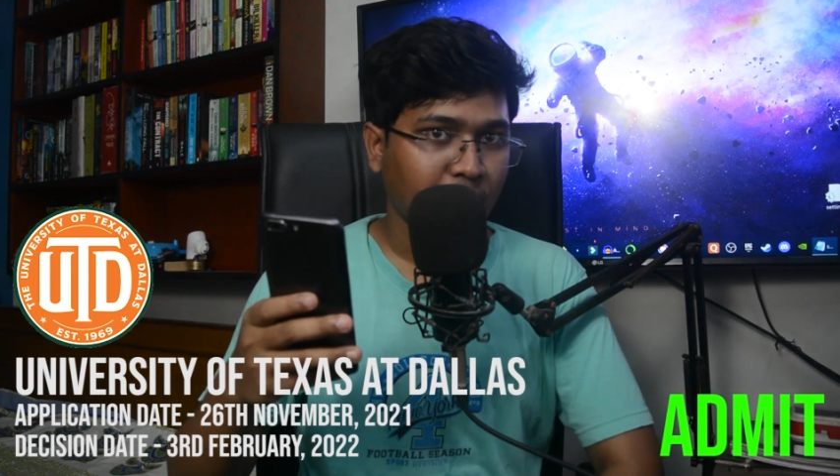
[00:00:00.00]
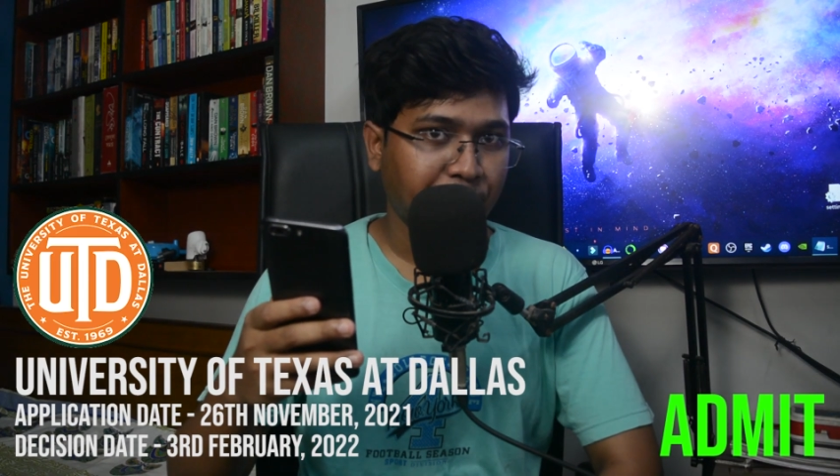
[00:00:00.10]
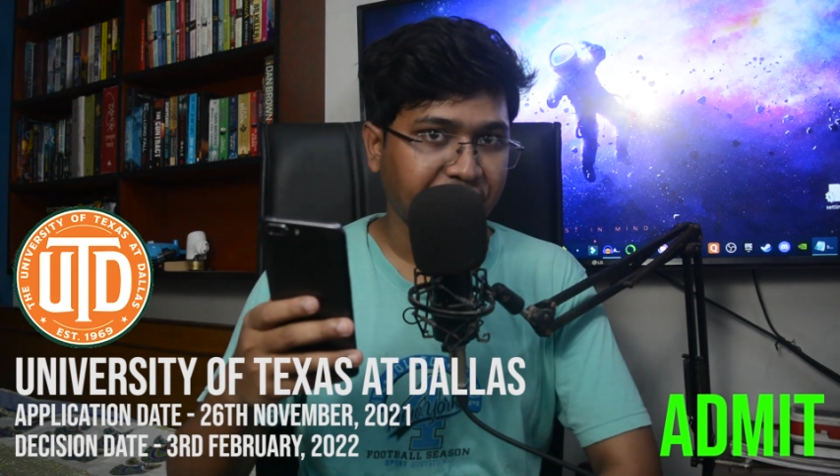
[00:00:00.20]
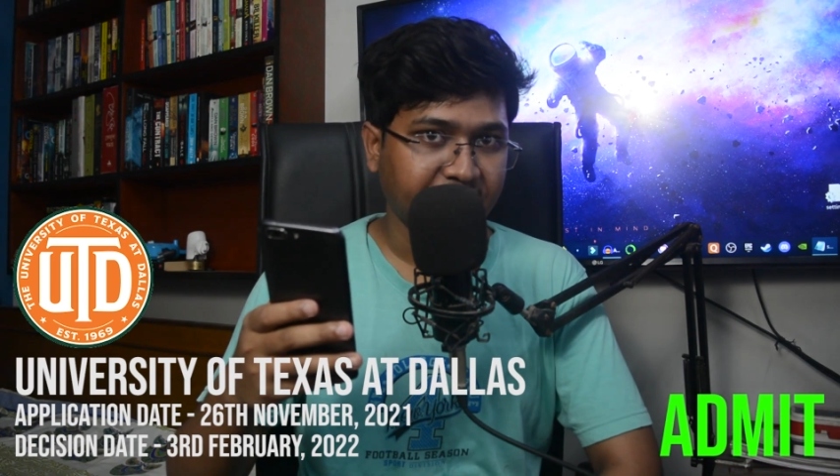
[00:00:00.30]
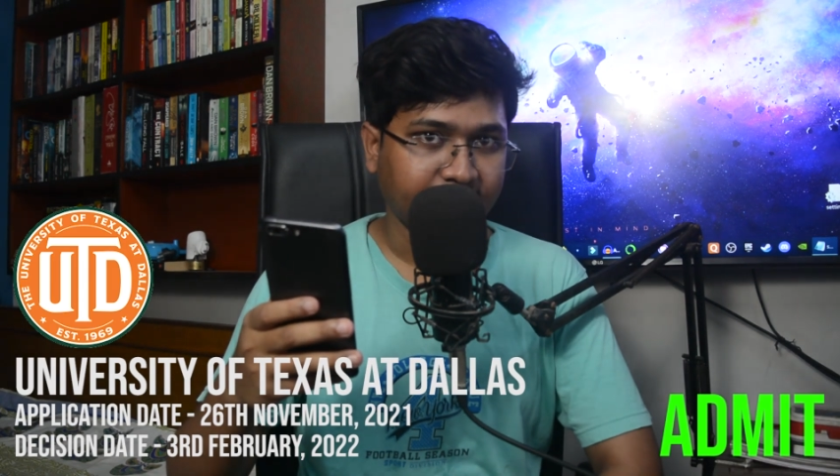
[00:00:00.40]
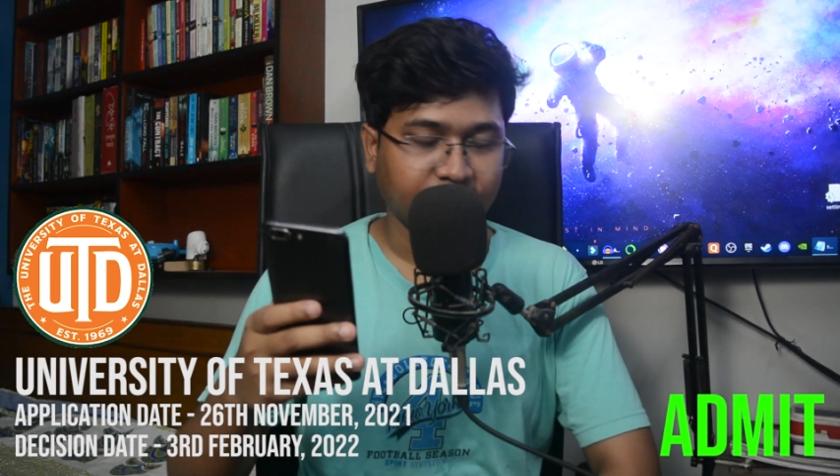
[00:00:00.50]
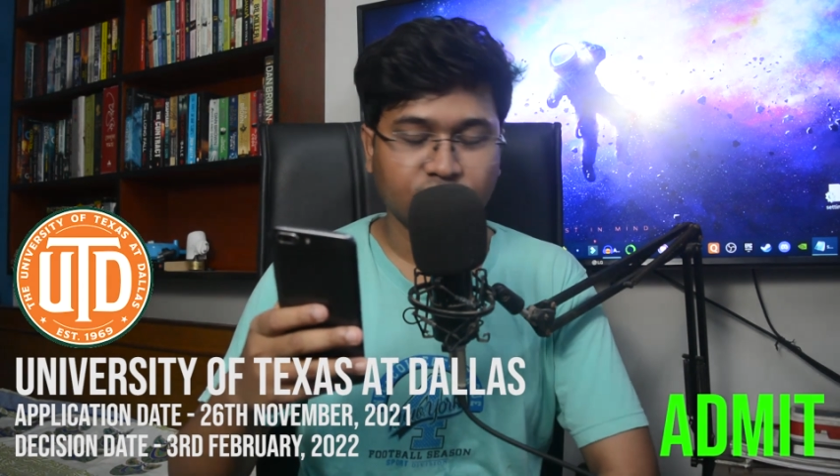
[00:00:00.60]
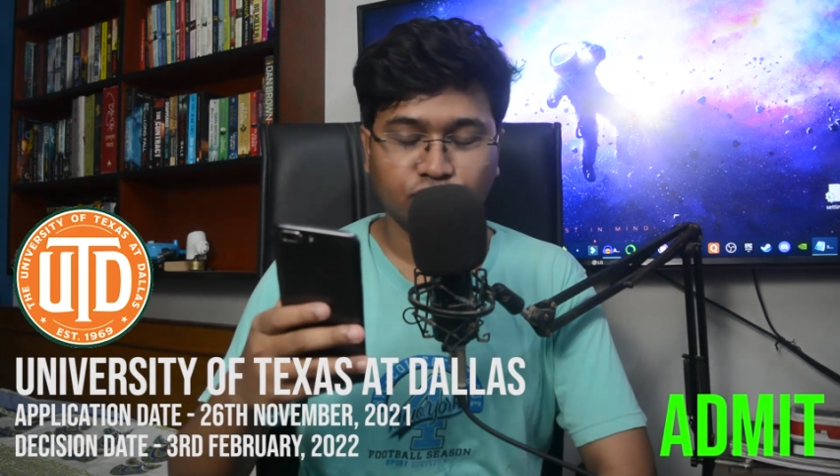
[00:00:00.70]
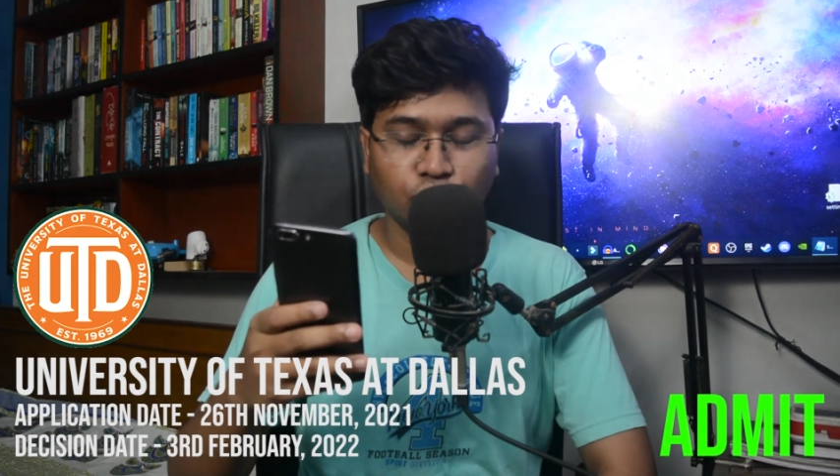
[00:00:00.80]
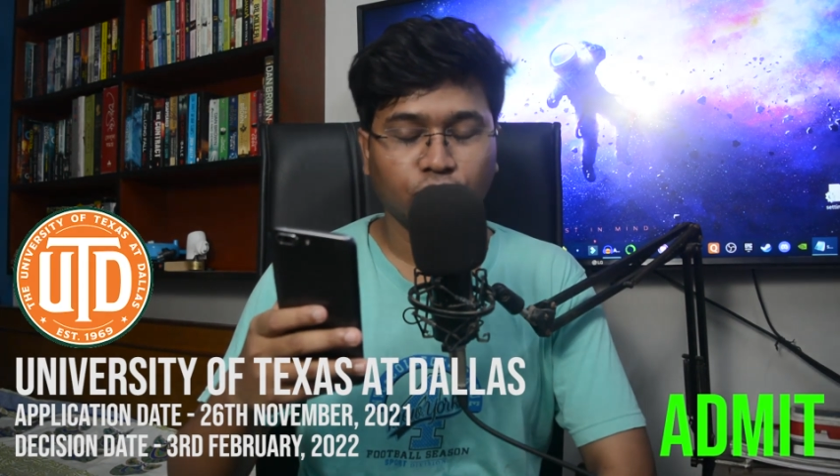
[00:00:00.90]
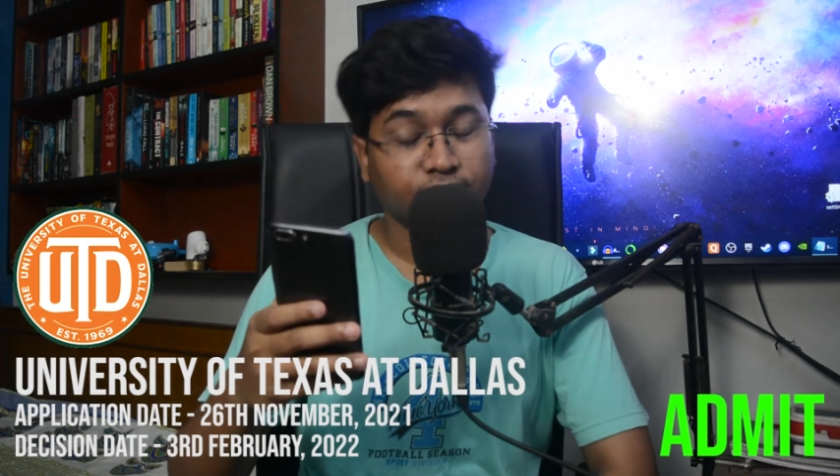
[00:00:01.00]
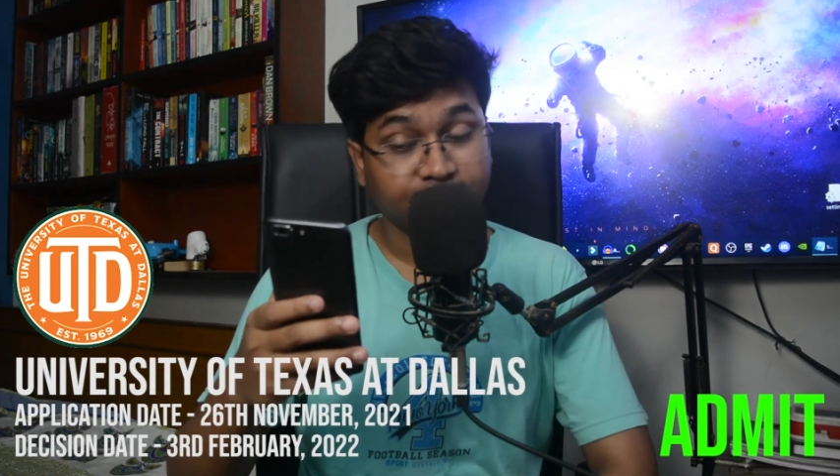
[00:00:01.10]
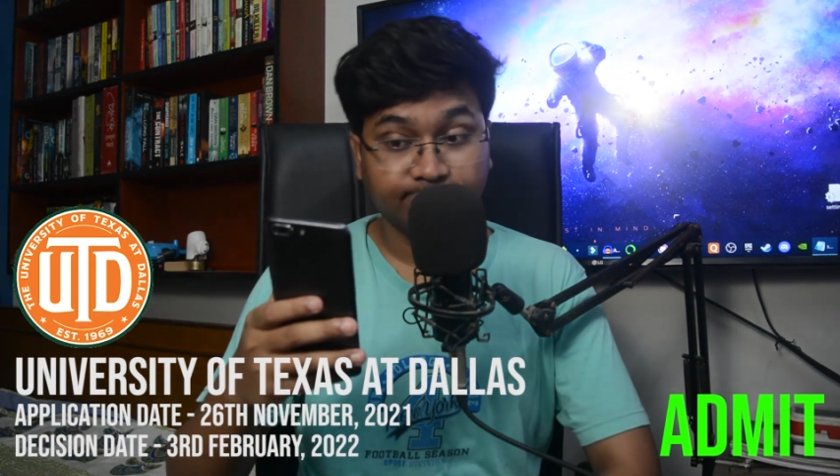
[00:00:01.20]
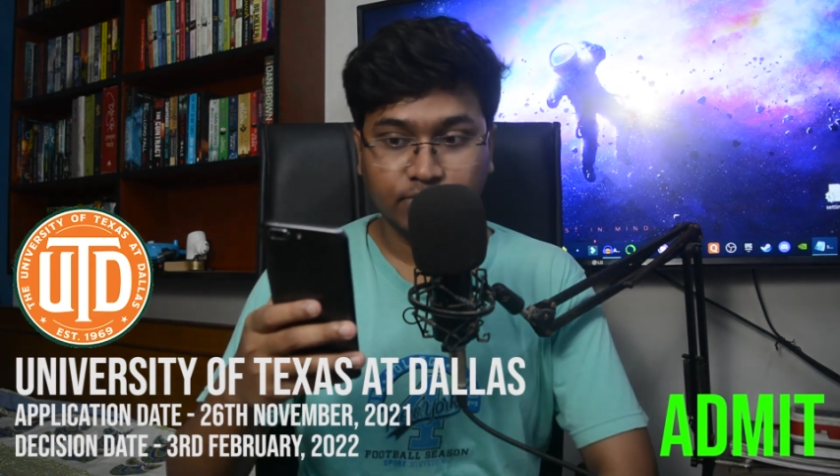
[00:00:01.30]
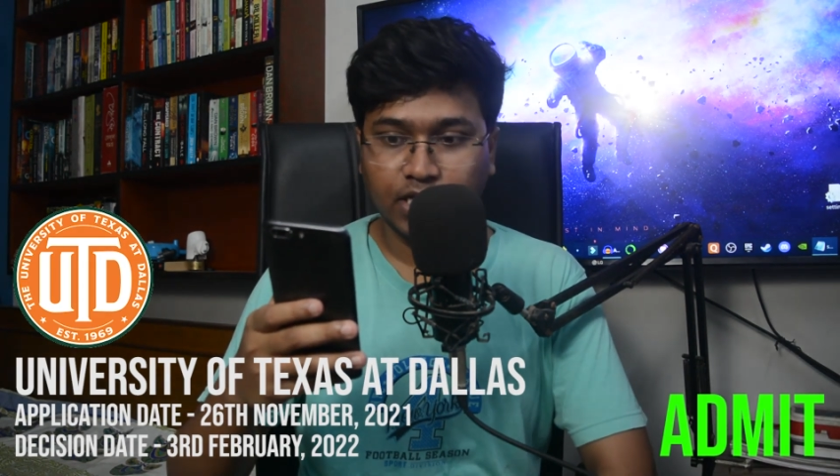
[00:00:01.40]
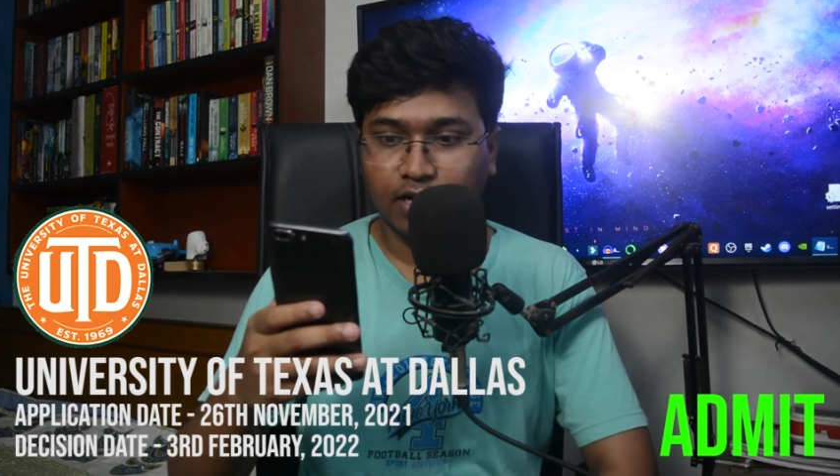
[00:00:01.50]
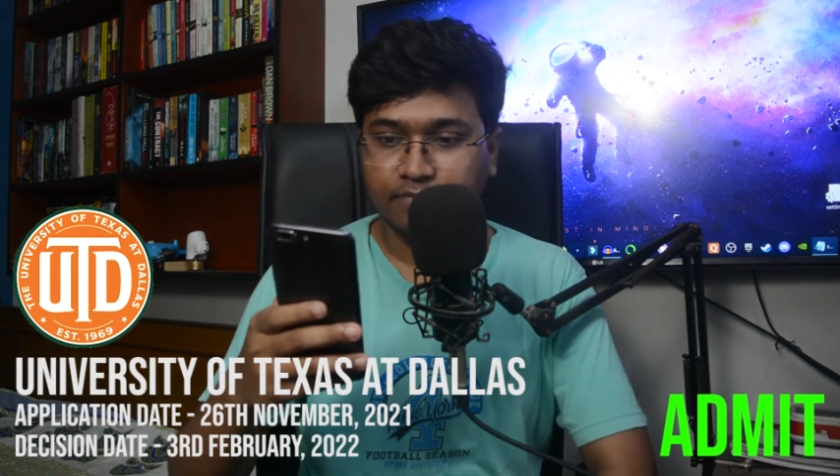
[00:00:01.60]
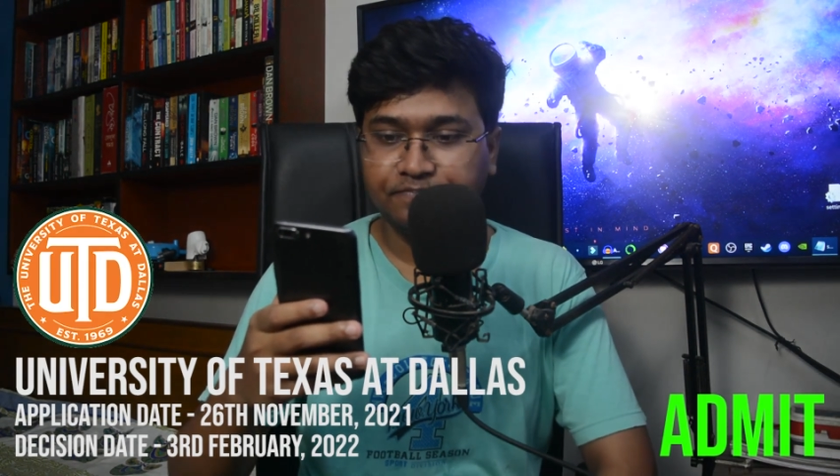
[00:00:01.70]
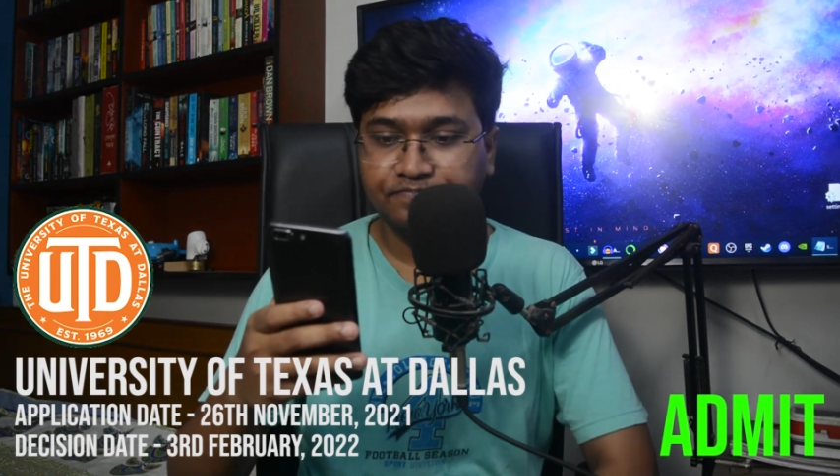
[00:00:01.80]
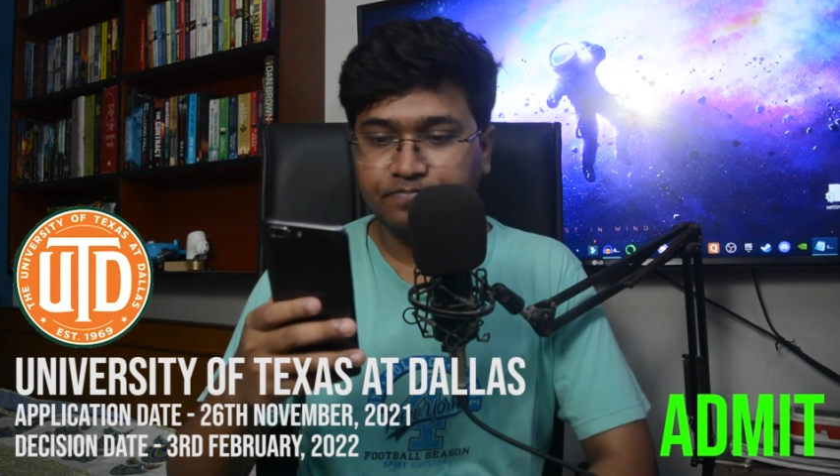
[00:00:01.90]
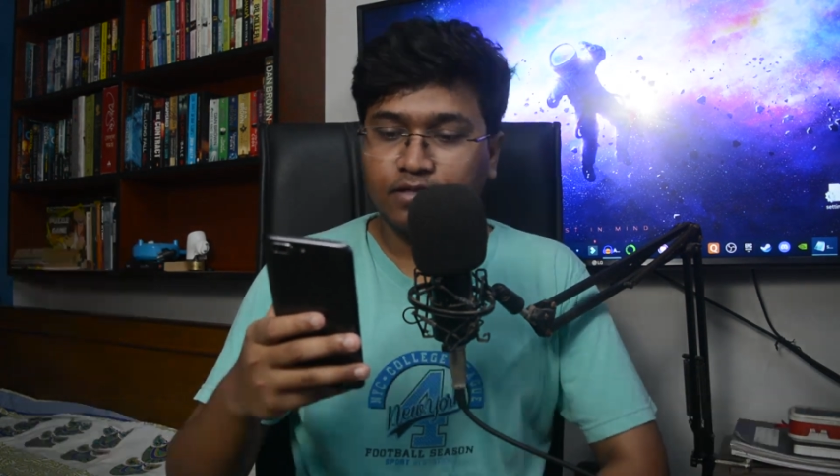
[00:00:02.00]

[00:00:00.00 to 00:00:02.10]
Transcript: one prereq. So yeah.